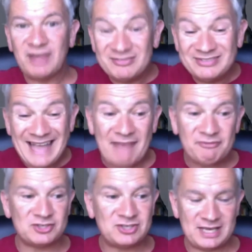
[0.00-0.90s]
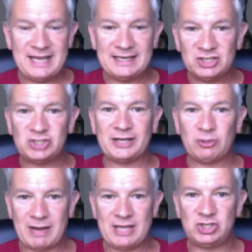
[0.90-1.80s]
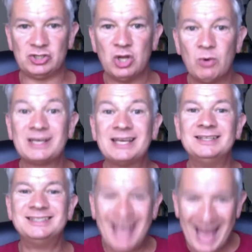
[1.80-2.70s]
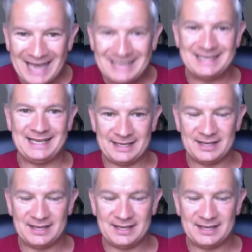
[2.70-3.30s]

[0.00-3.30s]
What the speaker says: never seen a generation who are contending